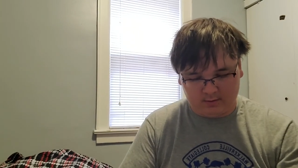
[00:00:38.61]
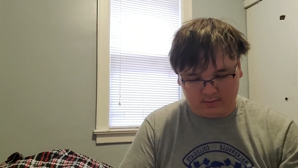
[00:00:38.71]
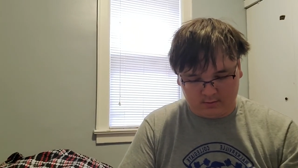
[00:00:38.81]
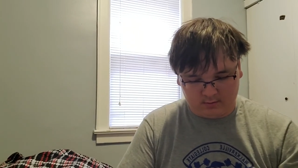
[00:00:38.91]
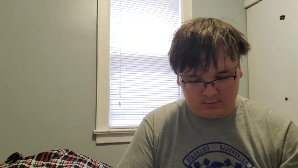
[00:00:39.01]

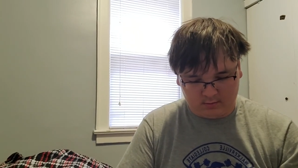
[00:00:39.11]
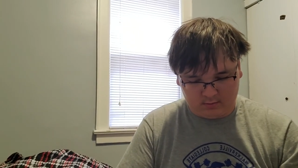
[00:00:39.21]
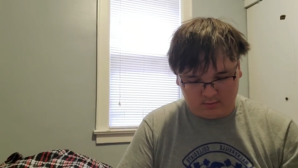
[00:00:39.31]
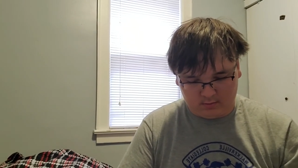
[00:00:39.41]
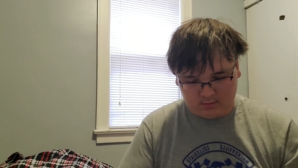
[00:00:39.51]

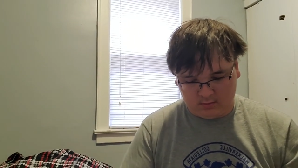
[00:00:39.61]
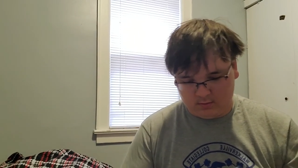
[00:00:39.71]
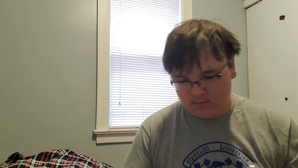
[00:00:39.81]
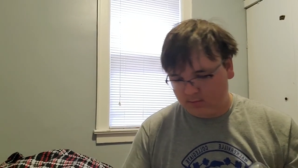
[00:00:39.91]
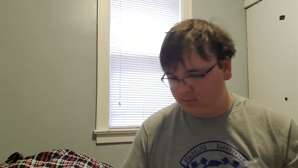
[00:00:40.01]

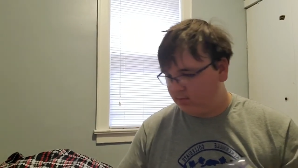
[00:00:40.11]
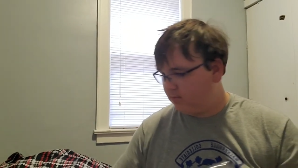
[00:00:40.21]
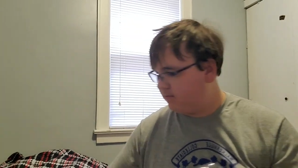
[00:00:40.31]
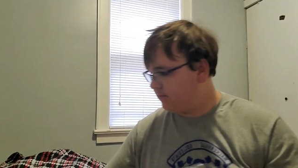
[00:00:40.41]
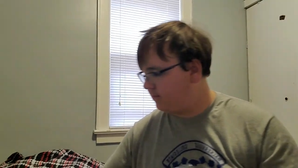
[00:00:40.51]

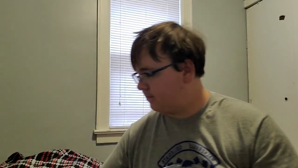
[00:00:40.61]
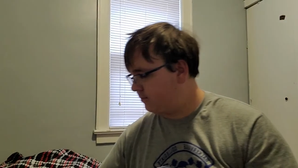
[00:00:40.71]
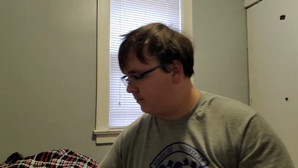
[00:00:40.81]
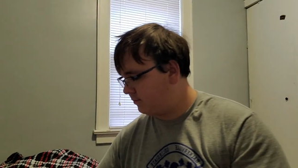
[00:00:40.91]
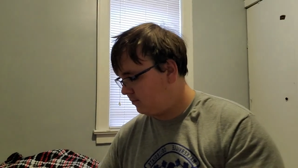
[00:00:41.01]

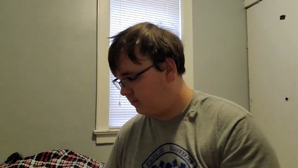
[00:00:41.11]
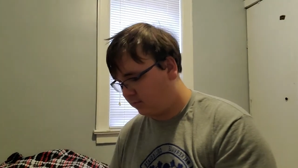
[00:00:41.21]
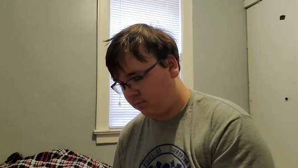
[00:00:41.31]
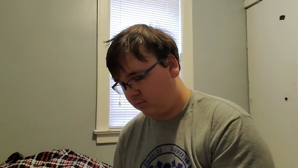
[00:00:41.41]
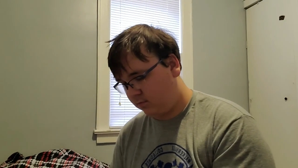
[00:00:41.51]

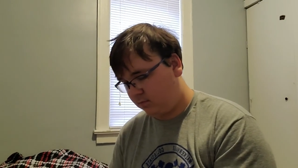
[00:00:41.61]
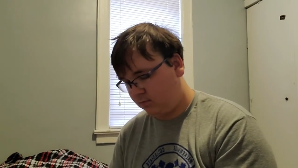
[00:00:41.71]
(no one is talking)